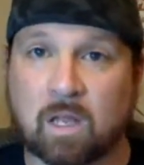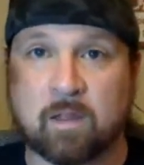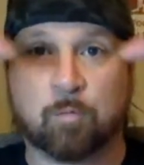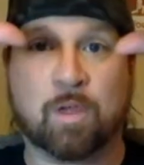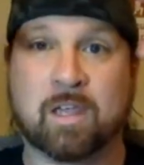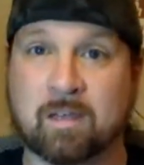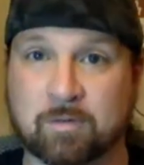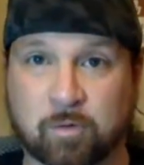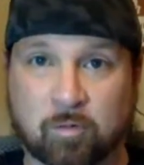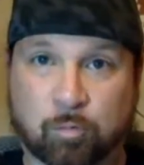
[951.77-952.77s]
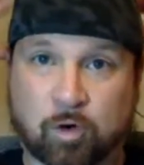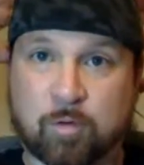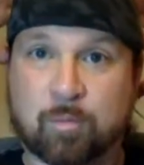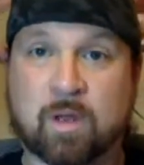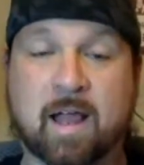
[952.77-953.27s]
The big sort of
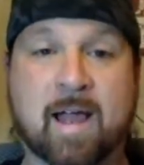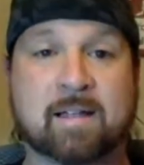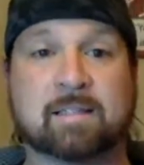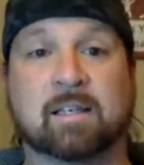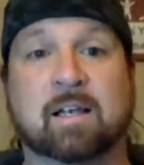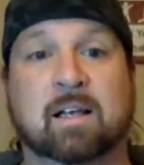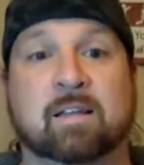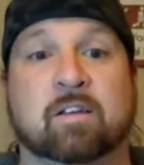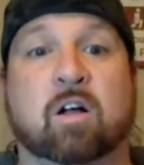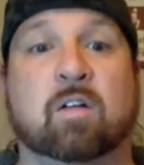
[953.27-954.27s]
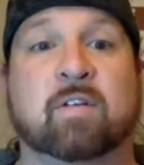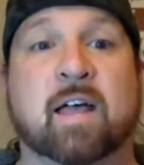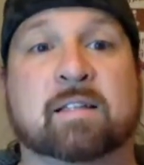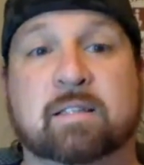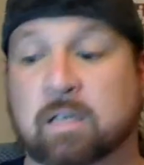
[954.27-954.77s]
brim hats, the golf
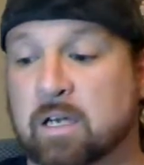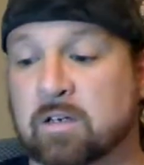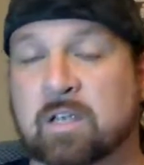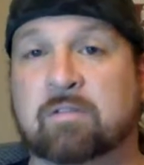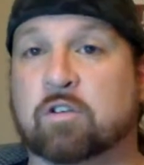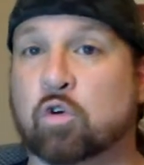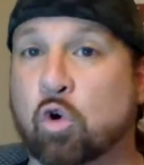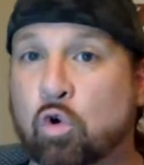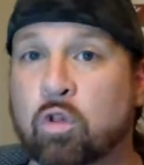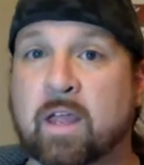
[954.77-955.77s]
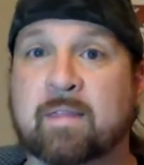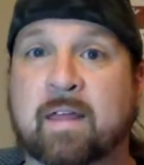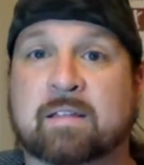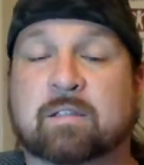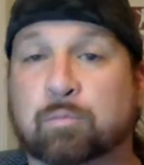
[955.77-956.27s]
hats, to kind of give your whole head
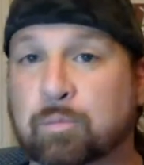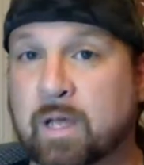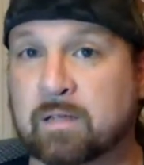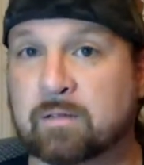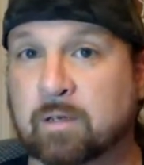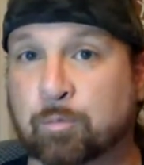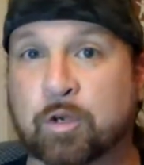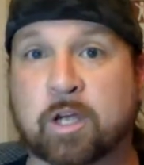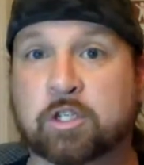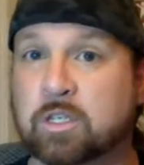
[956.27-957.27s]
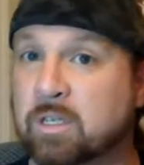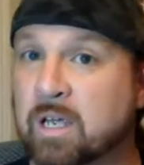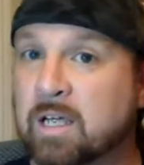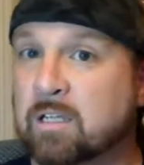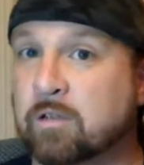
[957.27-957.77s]
that protection,
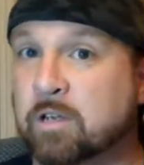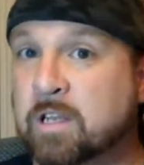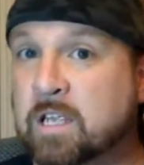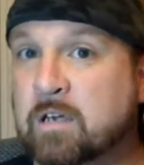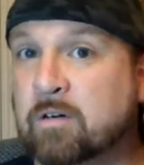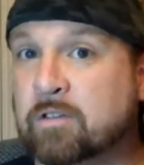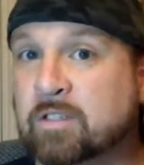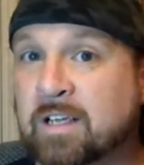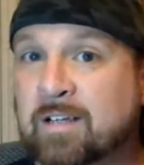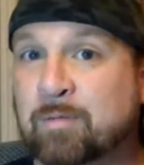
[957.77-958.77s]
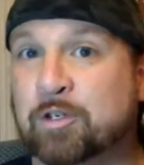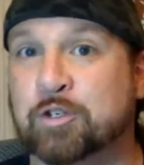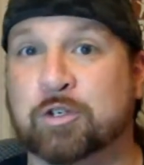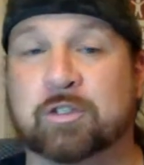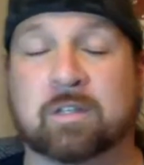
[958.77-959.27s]
including the ears. Make
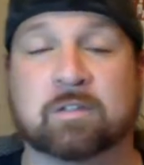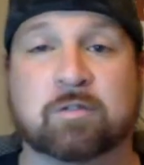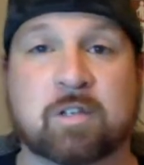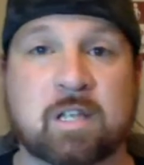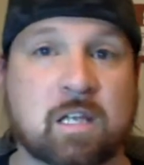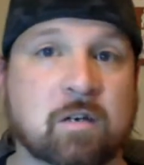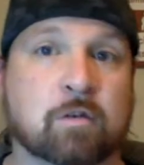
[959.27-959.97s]
sure you sunscreen the